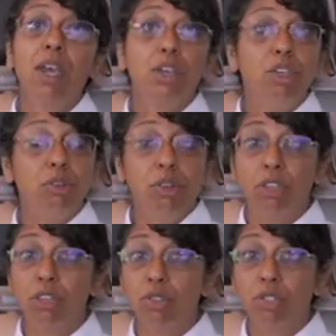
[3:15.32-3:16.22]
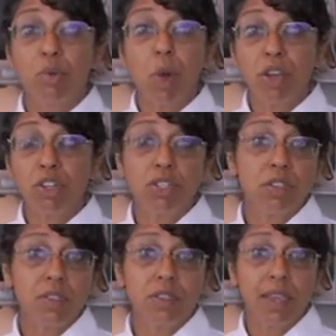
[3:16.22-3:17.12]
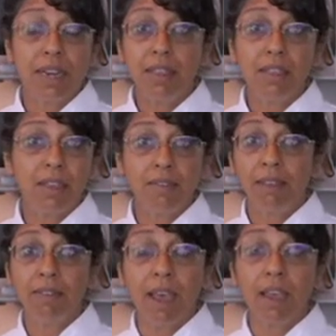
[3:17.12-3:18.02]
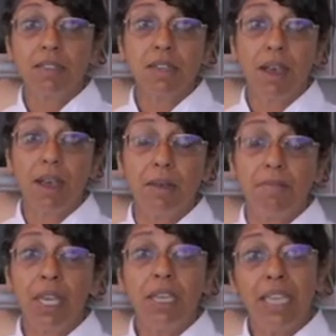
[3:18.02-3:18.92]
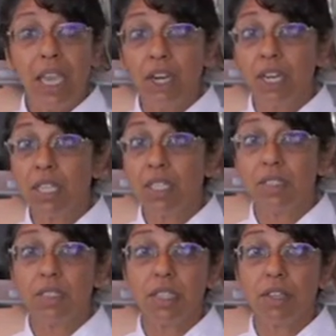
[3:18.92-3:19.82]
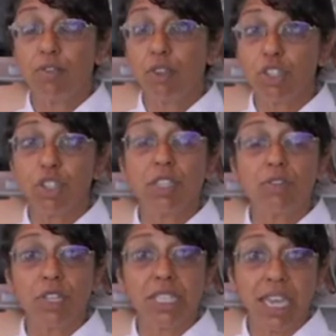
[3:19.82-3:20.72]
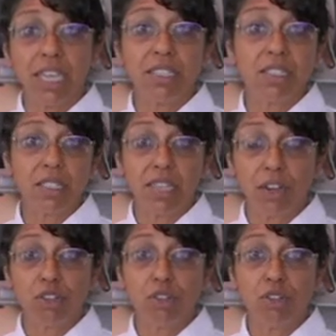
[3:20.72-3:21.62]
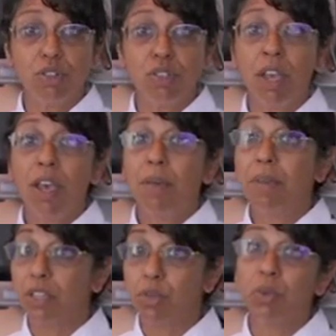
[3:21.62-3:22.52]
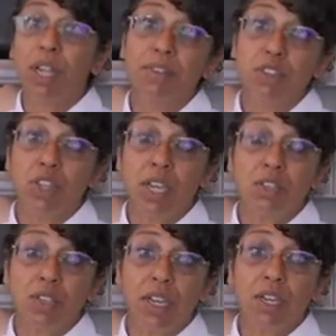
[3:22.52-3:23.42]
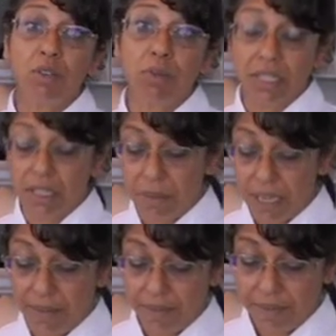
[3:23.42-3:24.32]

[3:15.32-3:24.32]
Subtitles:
you can use squashes, anything like that, carrots for just different taste and textures, but you will have to change that in your recipe.